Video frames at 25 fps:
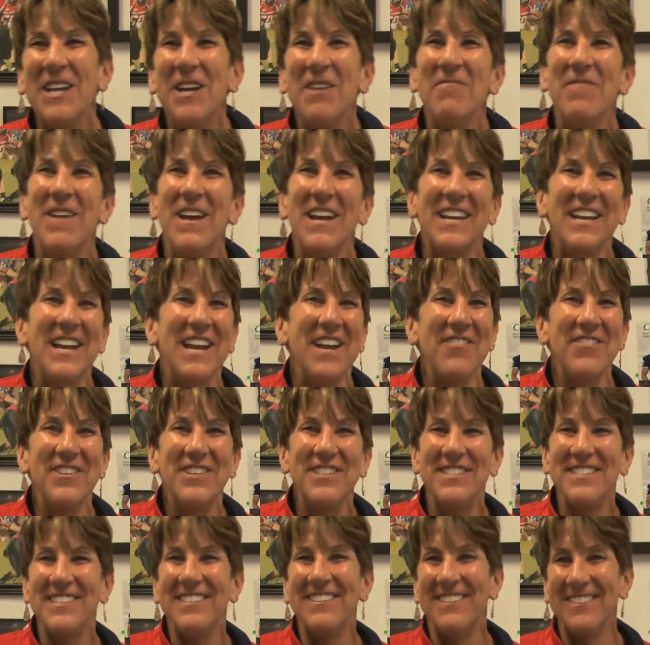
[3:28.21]
come back every
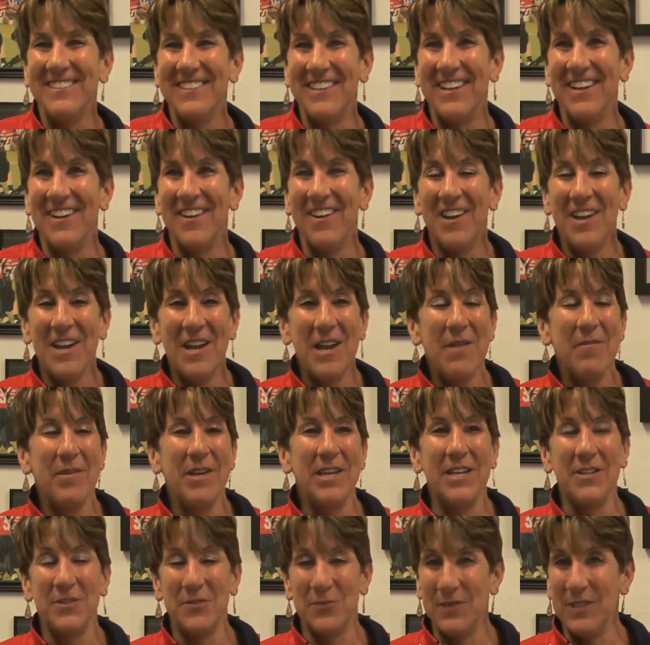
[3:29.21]
single year
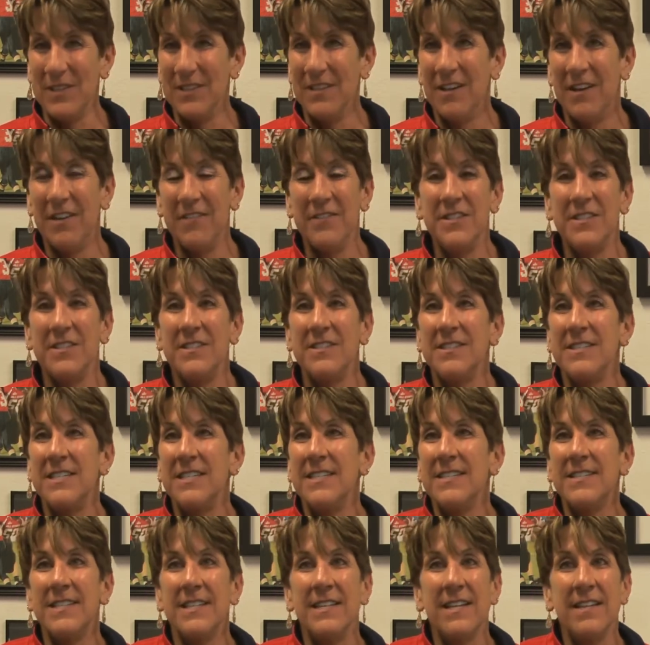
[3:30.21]
because we love to
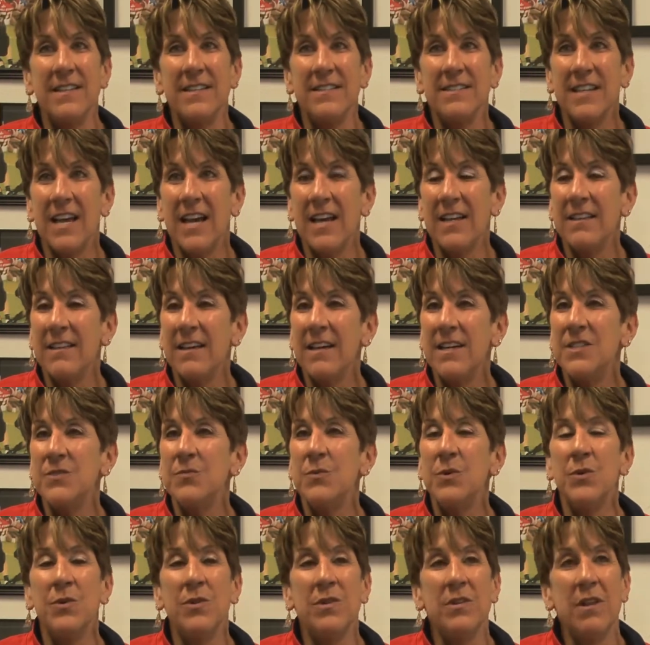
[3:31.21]
sit on the sidelines.
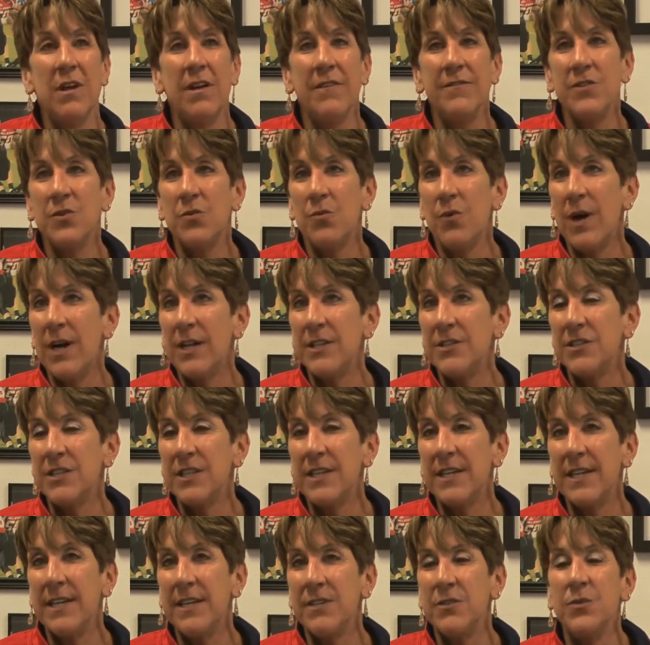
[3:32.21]
We would love to watch the
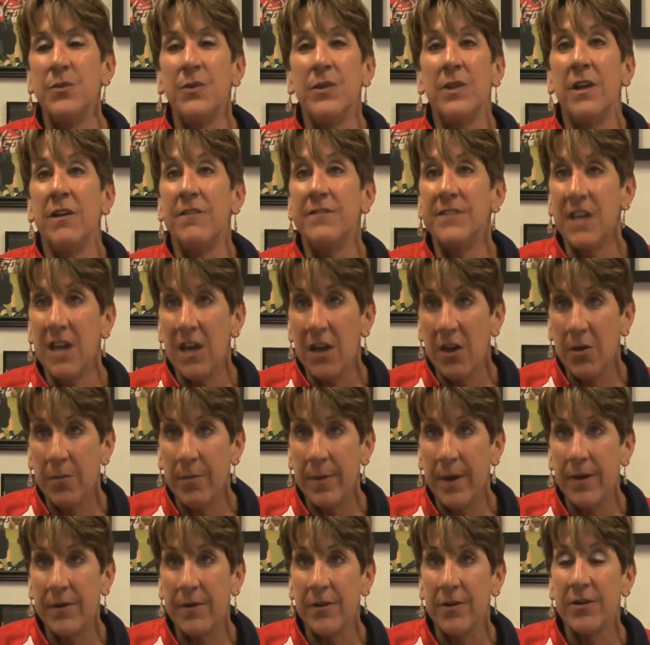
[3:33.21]
kids. We would love to help
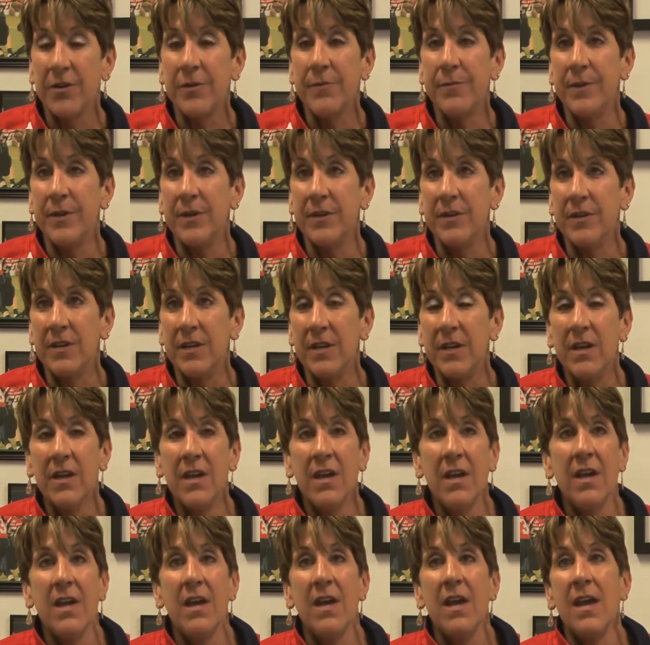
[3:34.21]
out our community
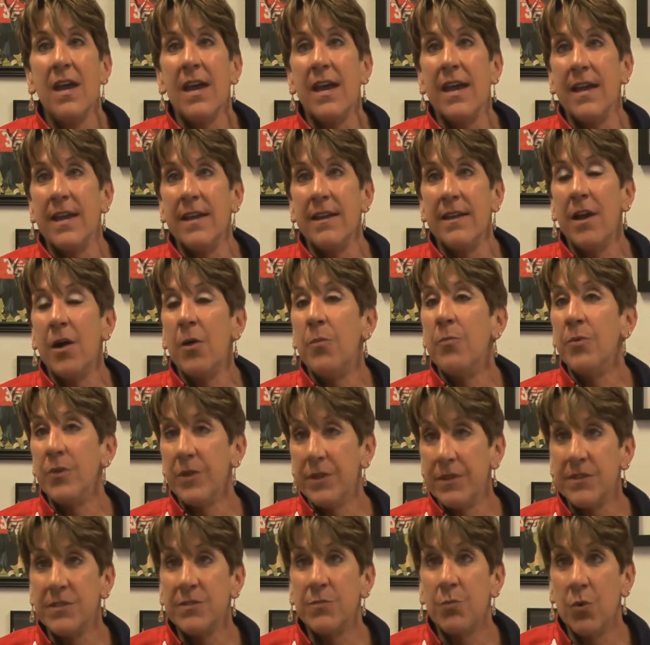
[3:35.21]
and help
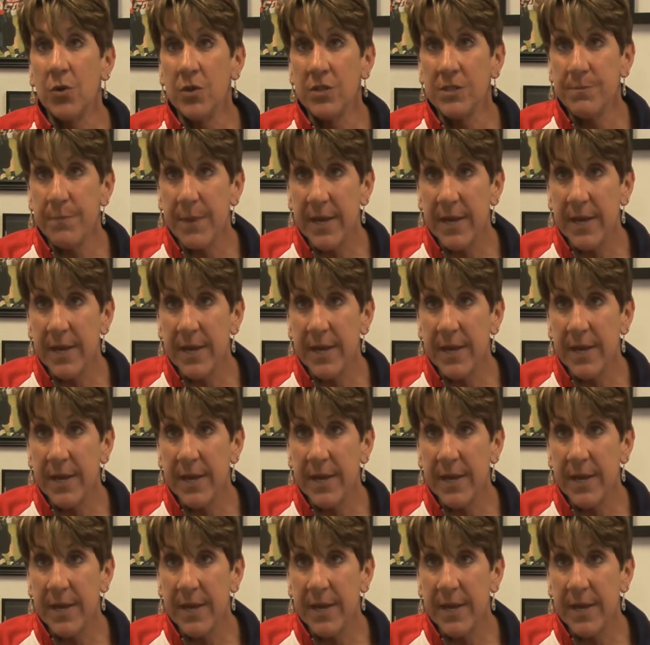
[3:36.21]
with the sports